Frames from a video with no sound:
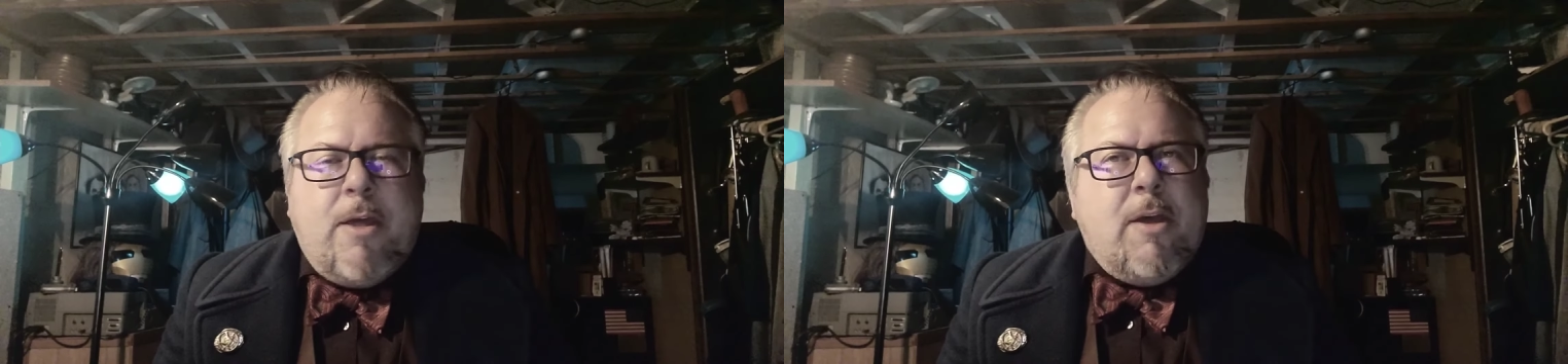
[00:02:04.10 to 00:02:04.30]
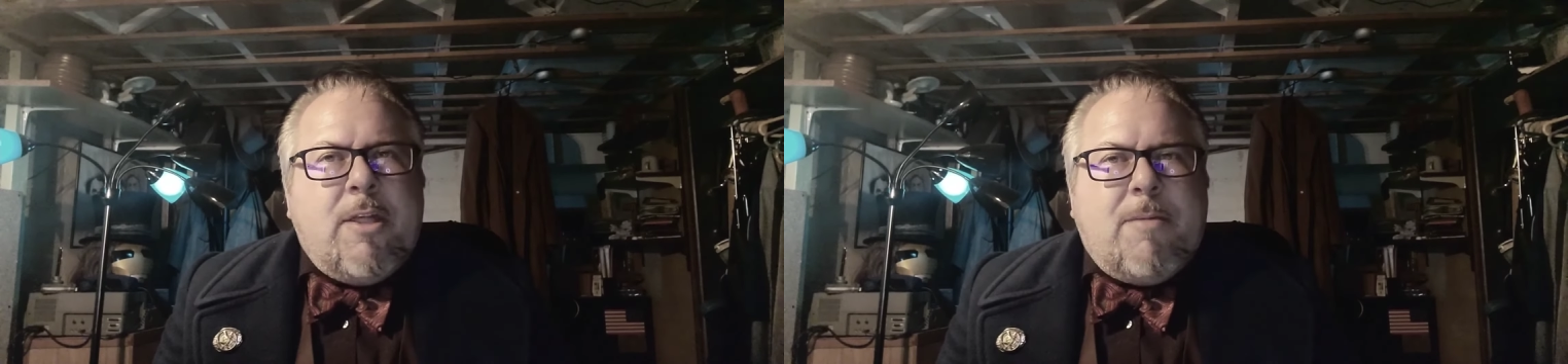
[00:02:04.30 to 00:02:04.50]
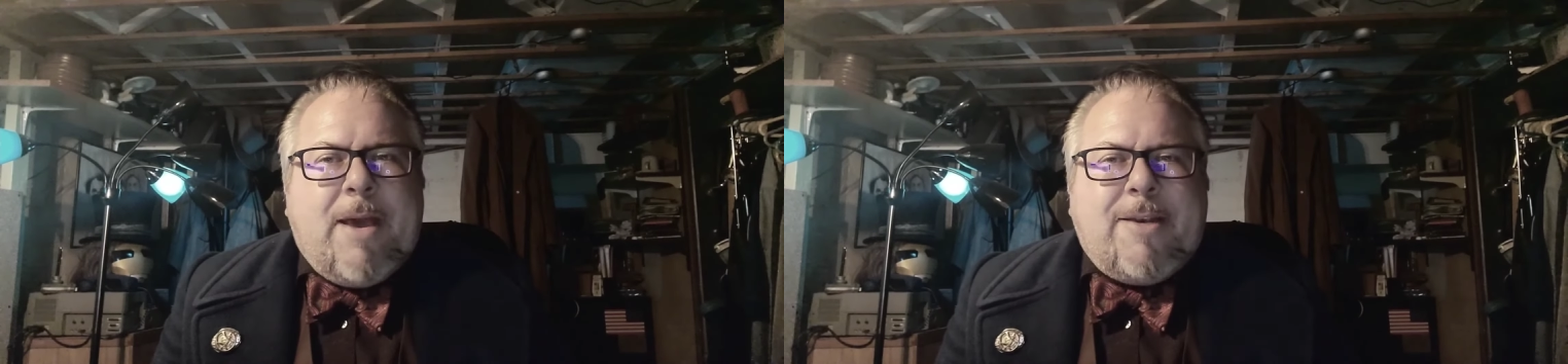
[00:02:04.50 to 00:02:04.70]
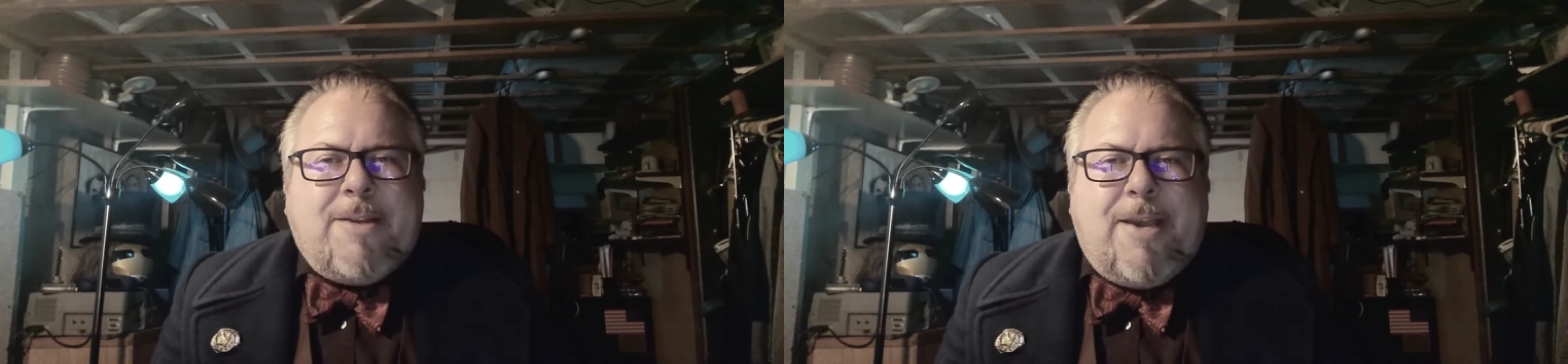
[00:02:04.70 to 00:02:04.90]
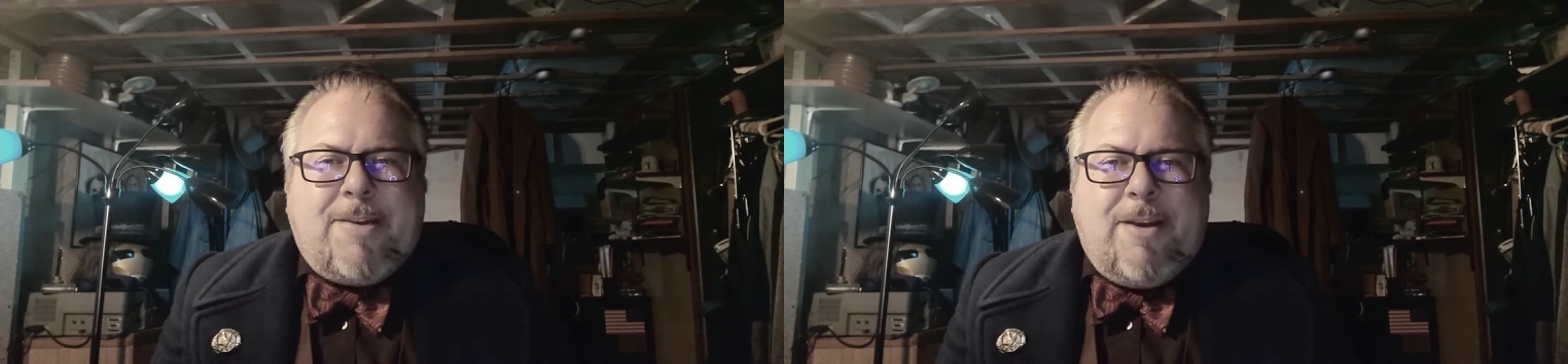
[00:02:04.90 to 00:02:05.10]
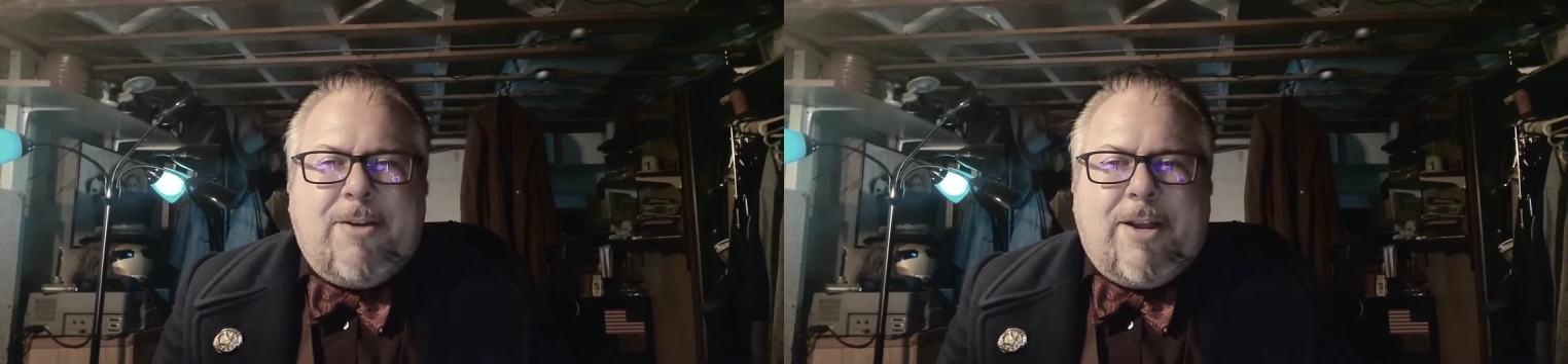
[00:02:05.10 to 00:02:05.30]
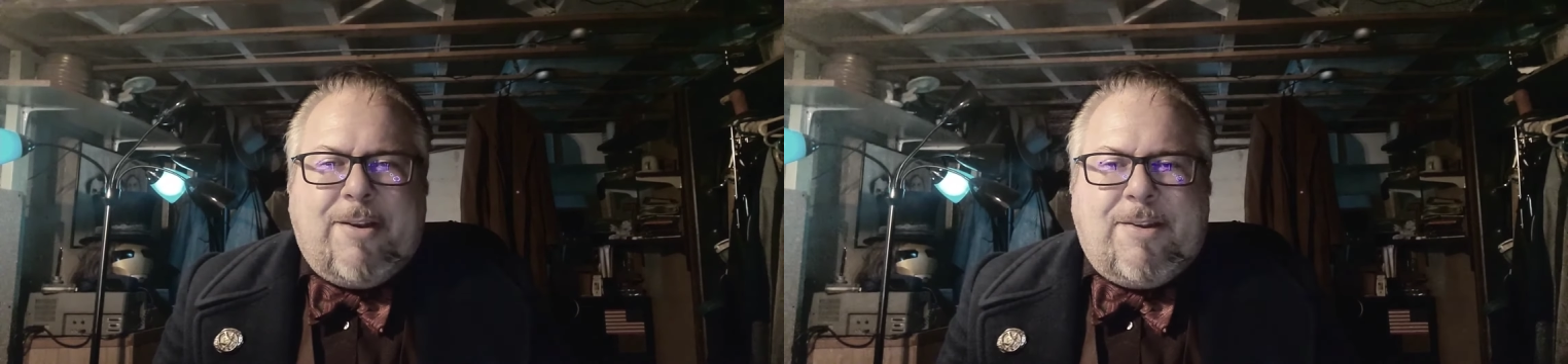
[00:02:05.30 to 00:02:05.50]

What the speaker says: The man takes another drink and he